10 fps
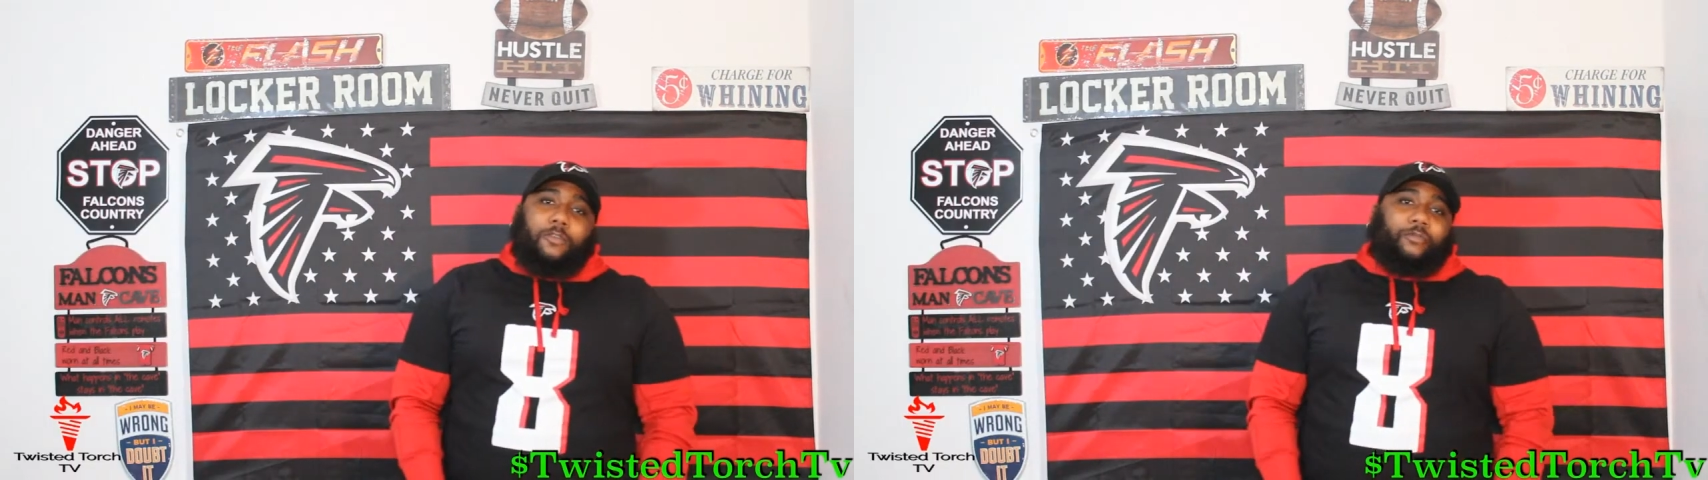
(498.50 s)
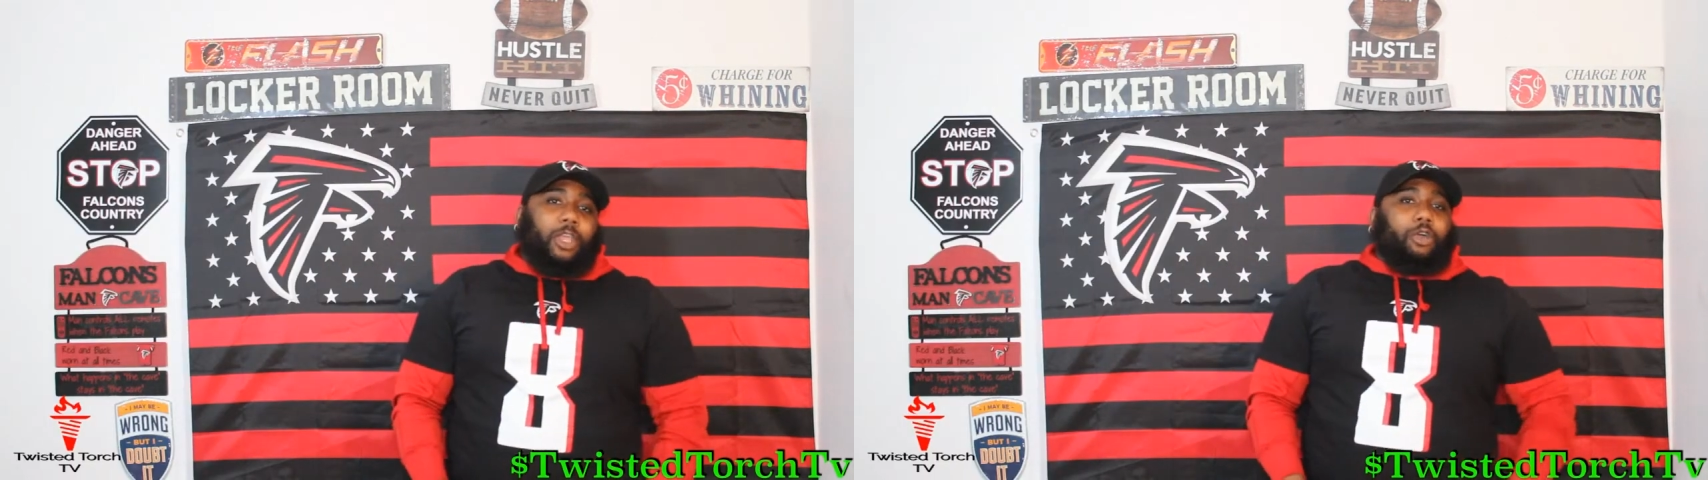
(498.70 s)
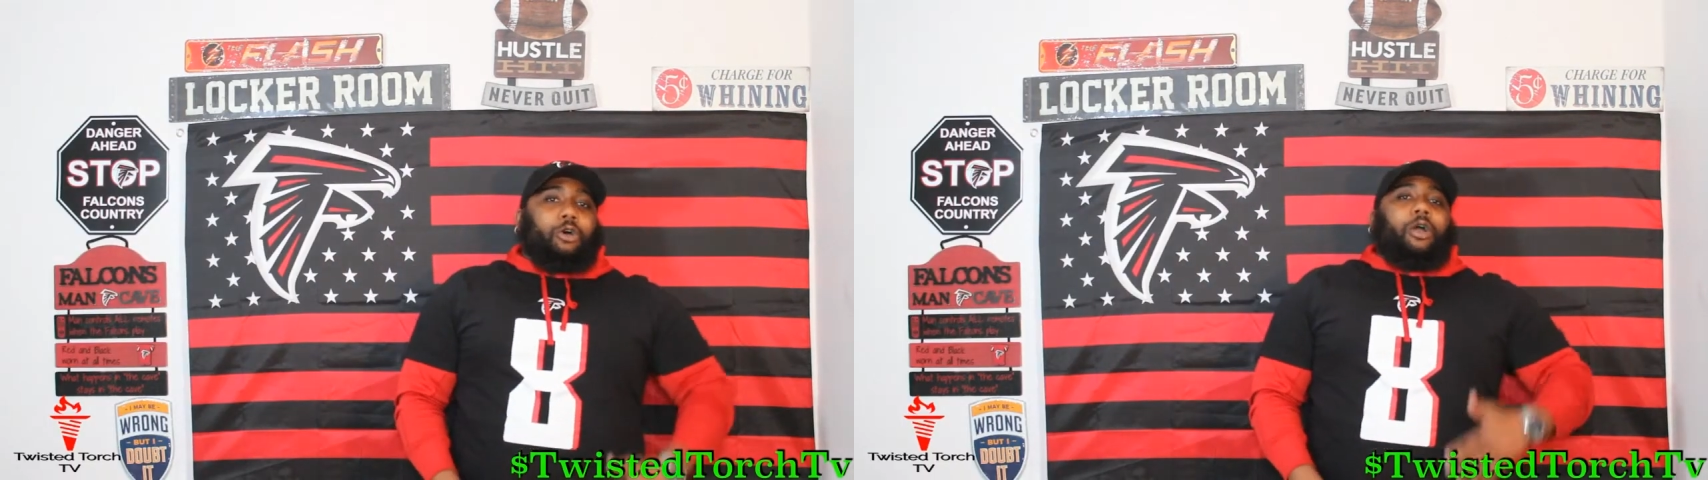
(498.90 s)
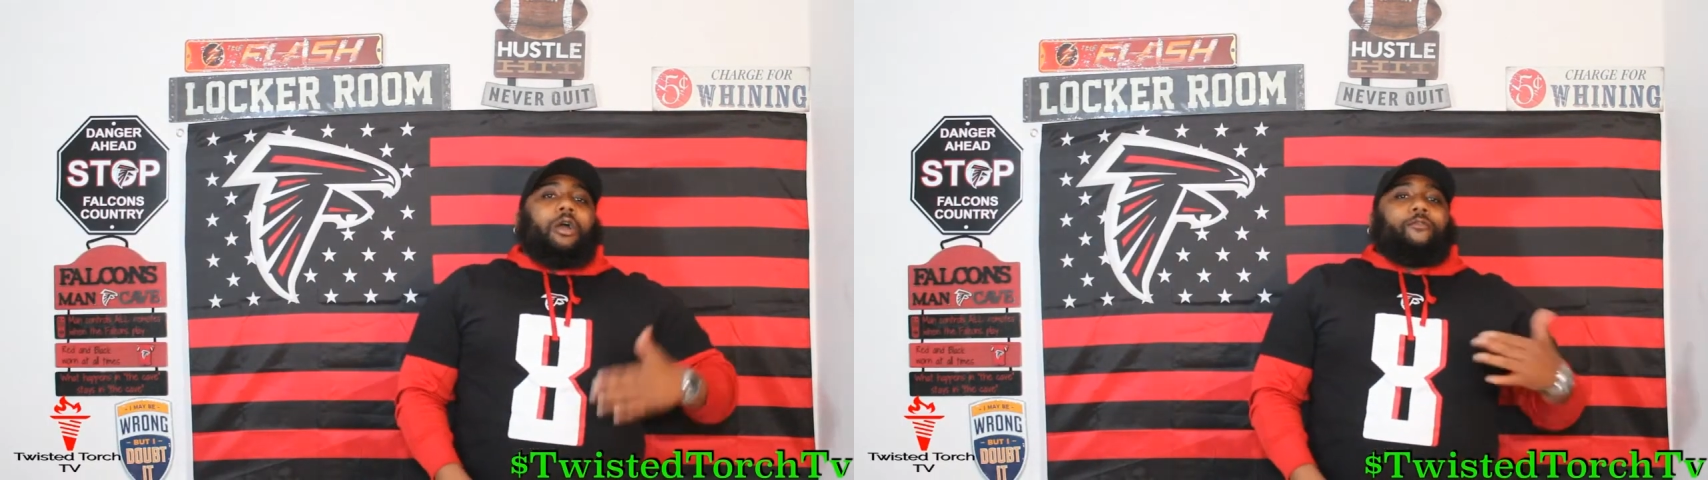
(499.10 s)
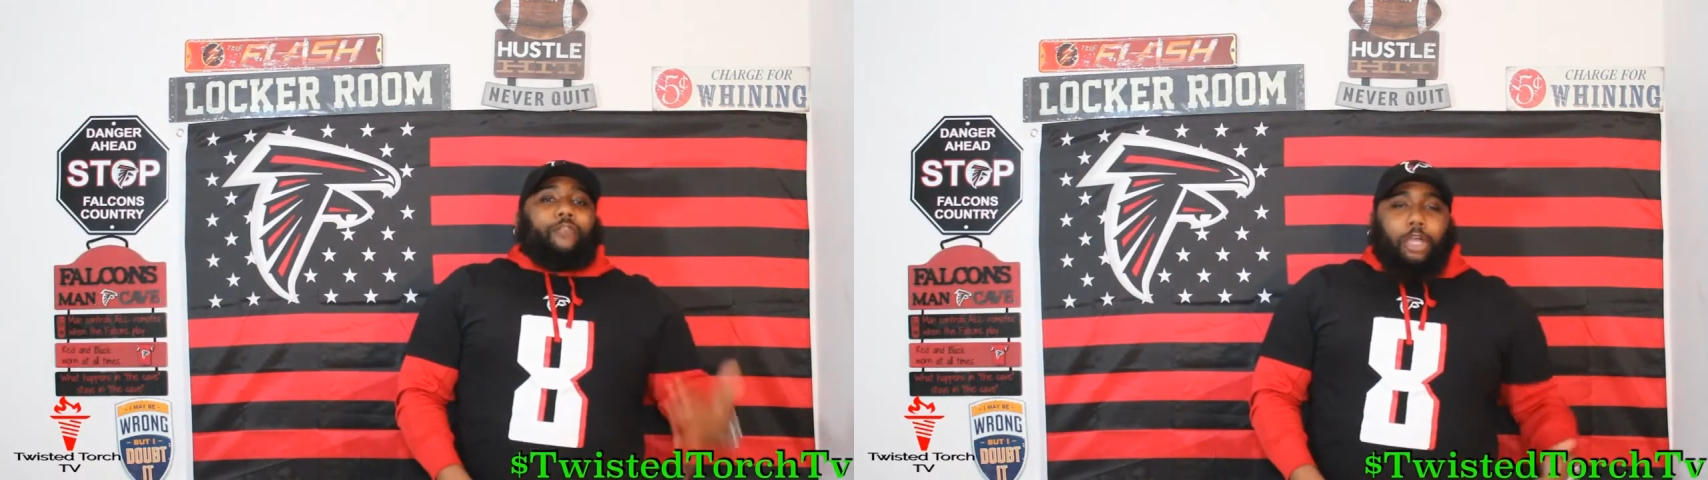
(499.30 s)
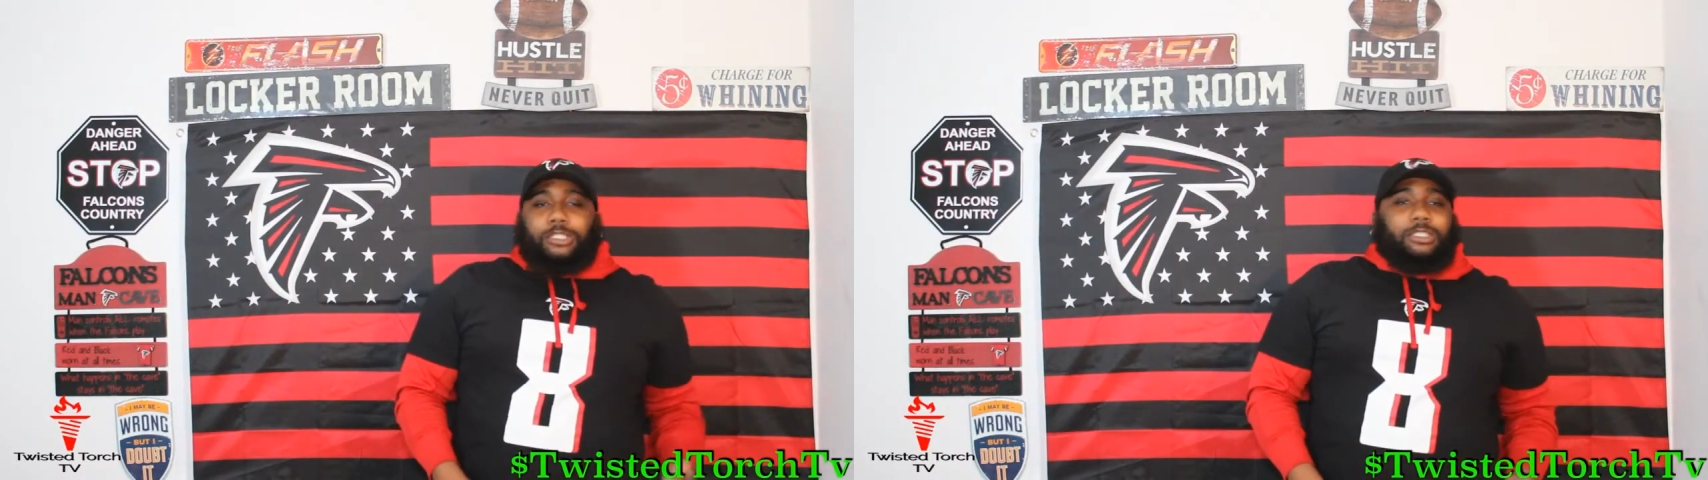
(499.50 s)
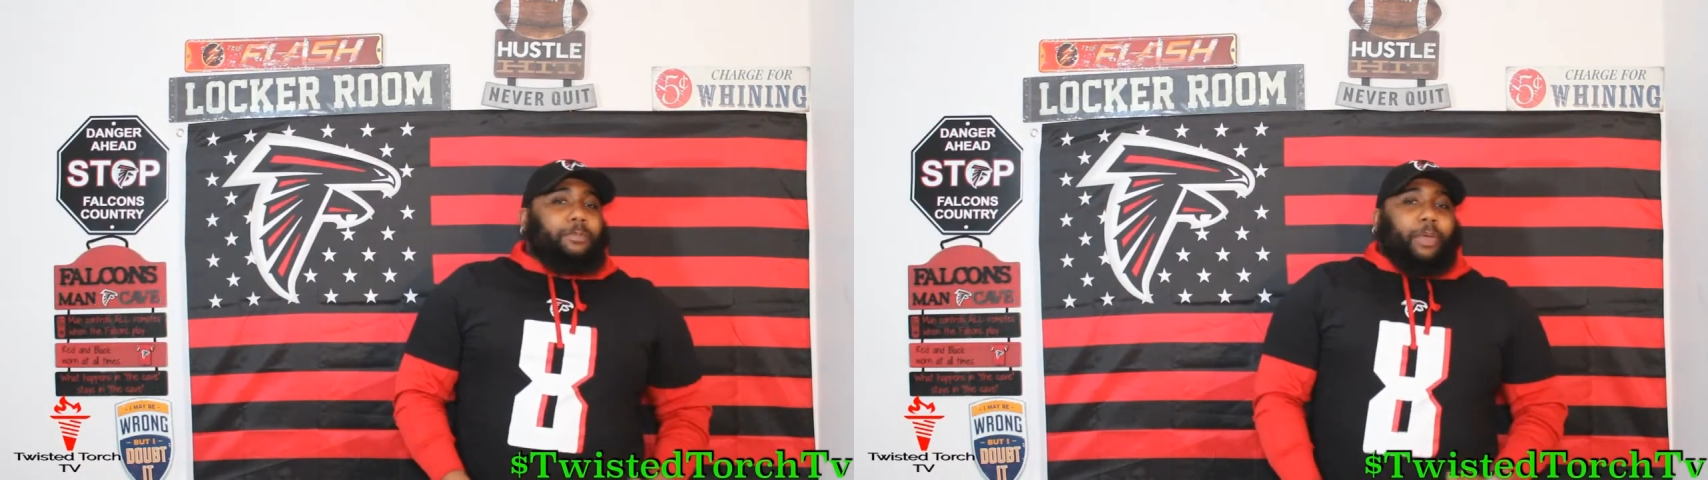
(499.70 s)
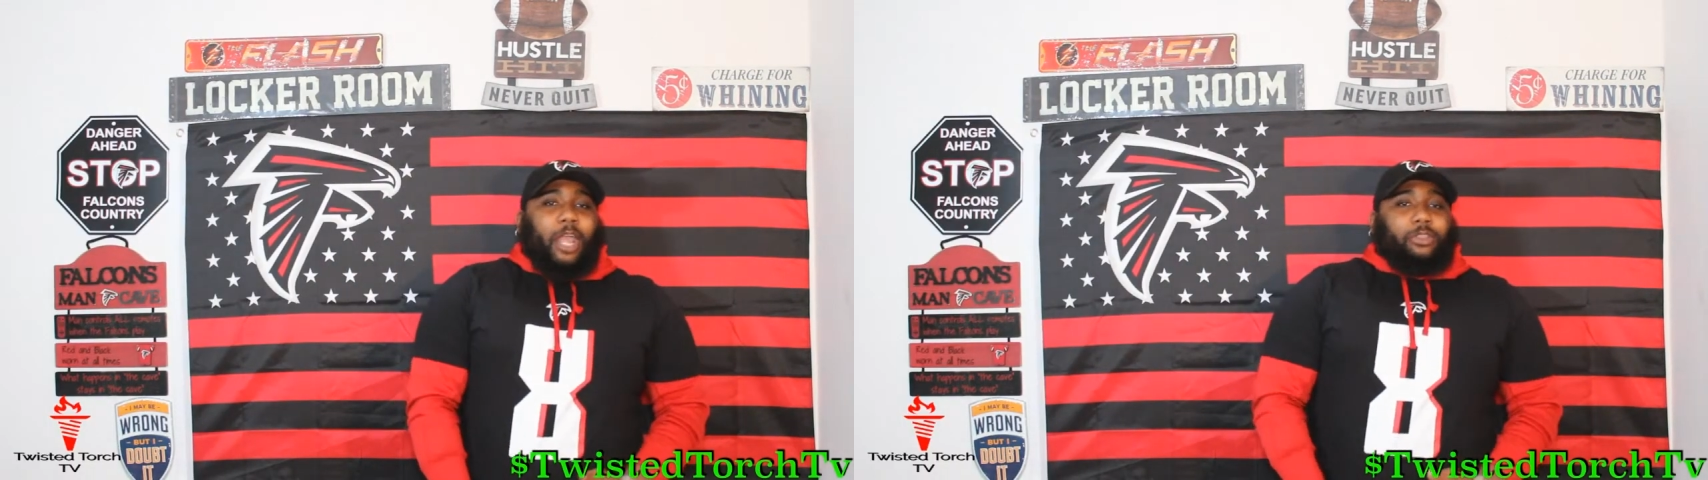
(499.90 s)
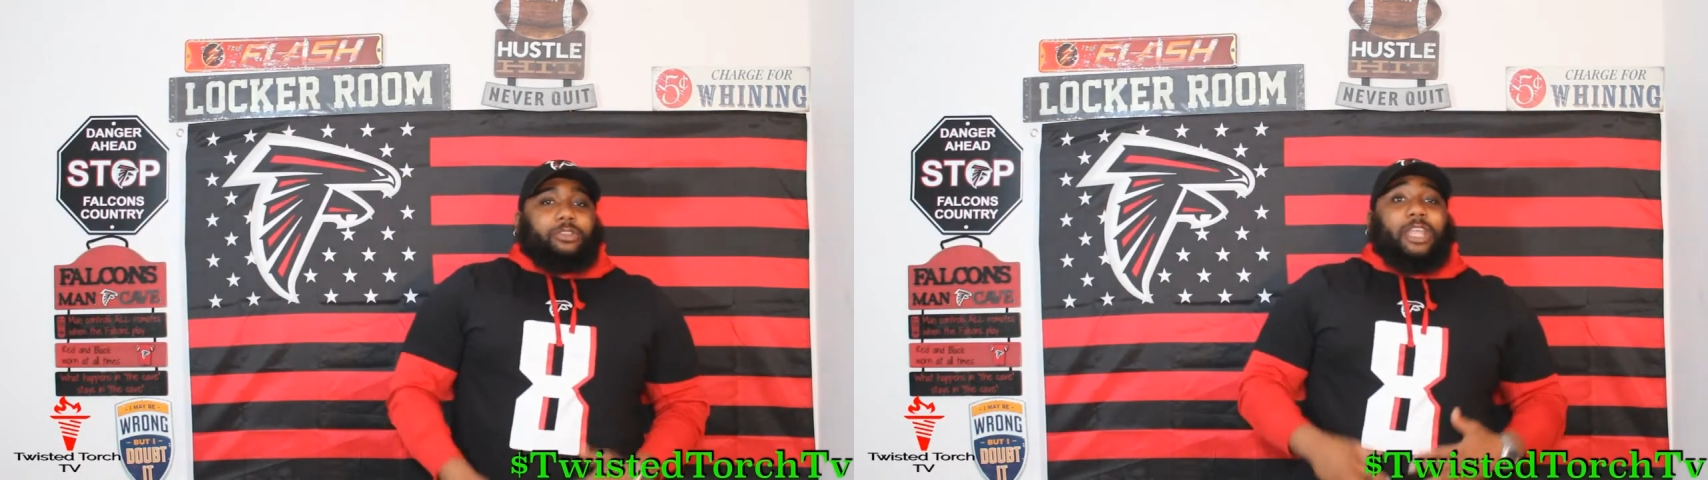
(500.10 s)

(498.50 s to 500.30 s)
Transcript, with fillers: the field versus the Panthers.